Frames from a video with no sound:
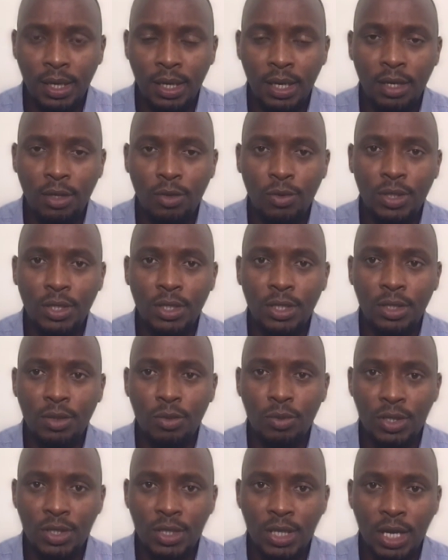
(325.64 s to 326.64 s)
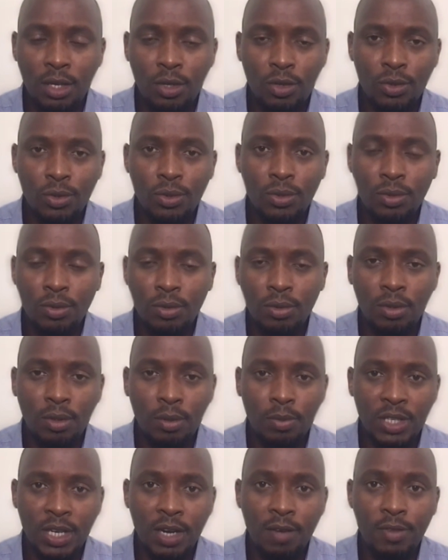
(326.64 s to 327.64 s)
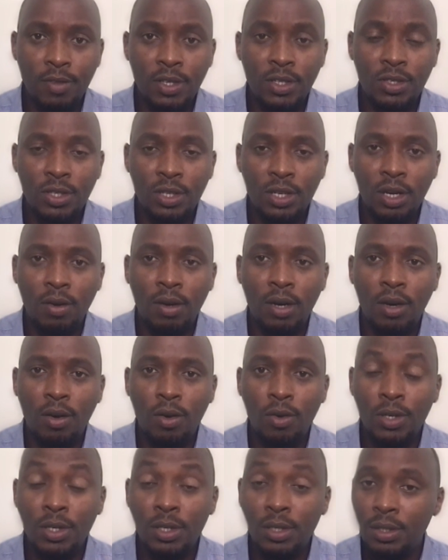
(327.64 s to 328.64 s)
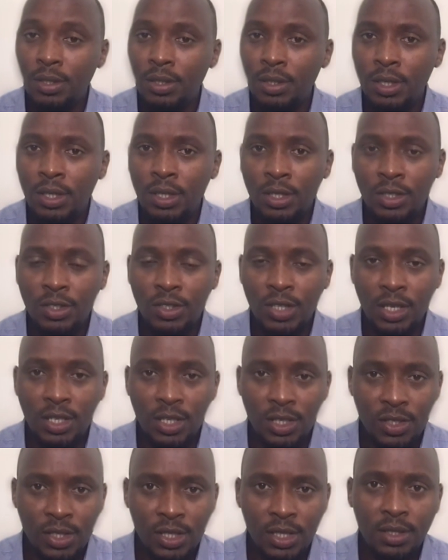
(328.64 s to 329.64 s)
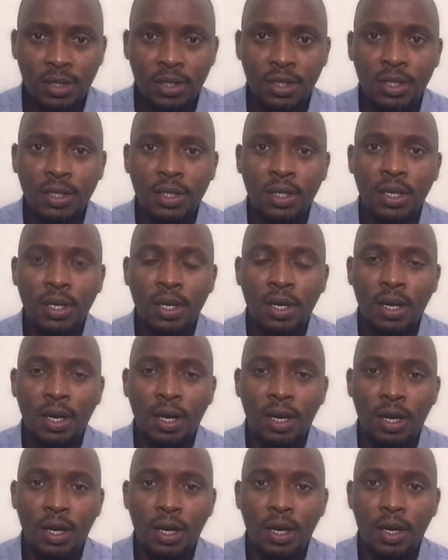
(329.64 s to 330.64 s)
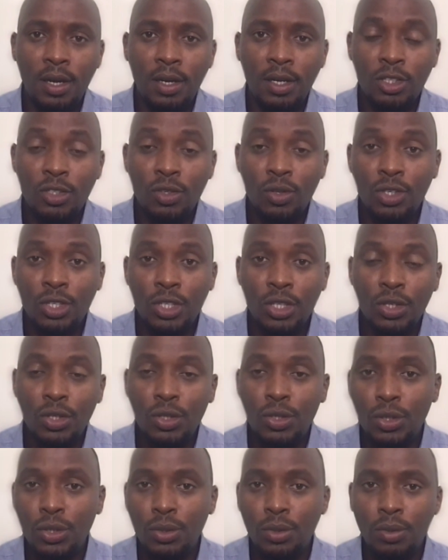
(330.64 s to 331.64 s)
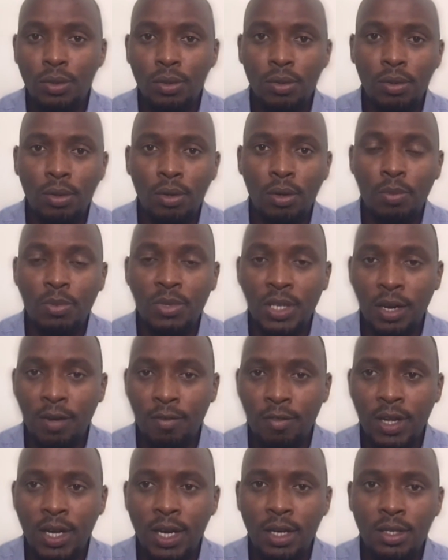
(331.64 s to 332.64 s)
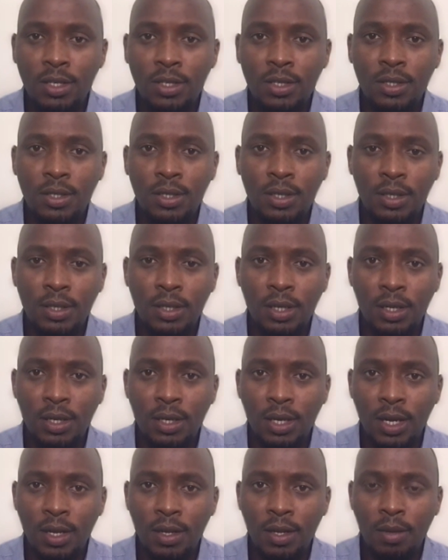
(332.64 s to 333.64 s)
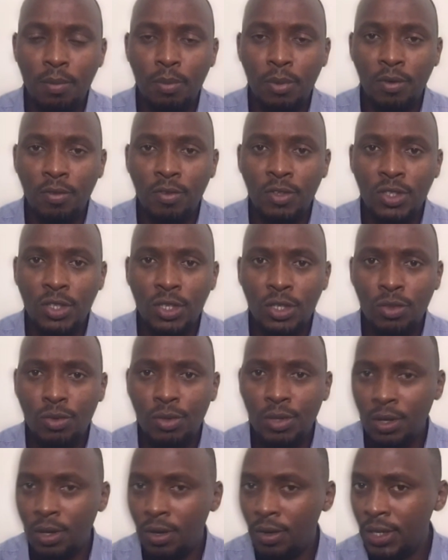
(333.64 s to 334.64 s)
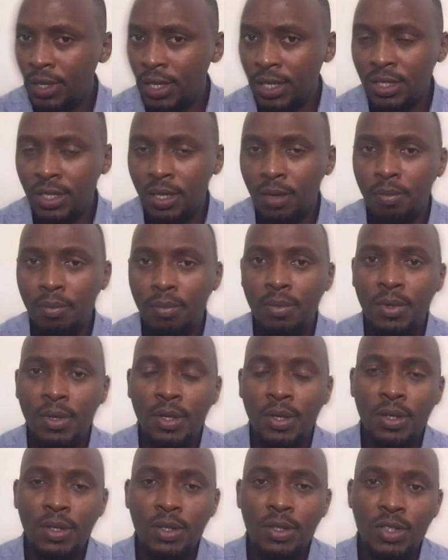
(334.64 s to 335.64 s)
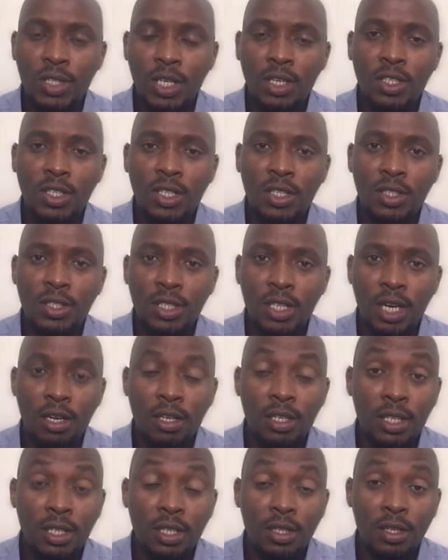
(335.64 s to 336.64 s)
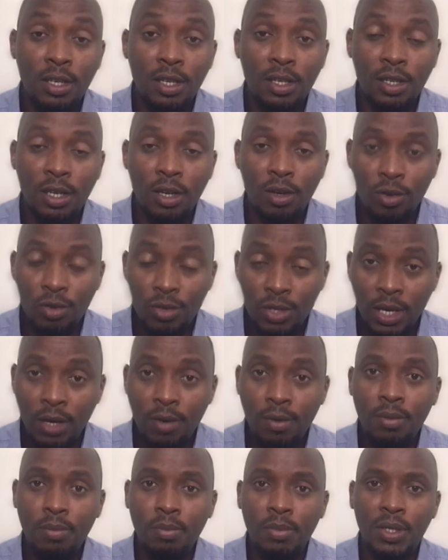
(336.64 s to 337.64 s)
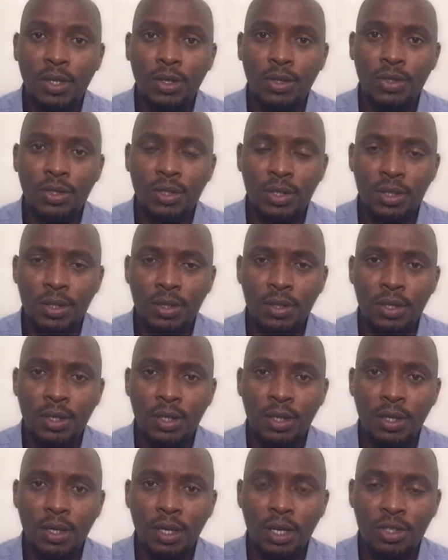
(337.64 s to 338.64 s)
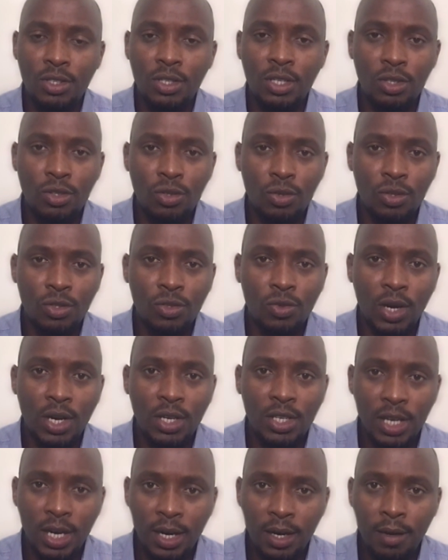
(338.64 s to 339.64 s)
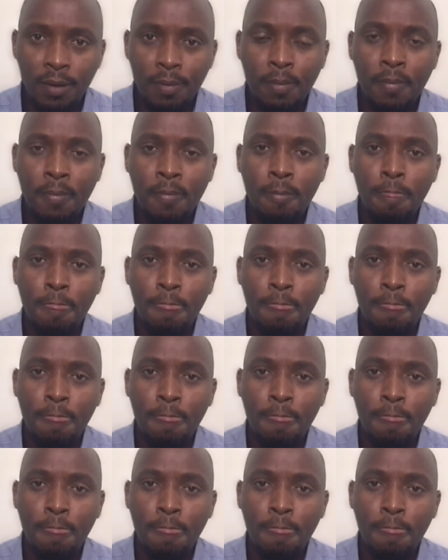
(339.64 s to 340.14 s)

And we start to observe this in our own statistics. Let's continue to observe that in other provinces. We know there are some sectors currently under lockdown because the incidence was quite high.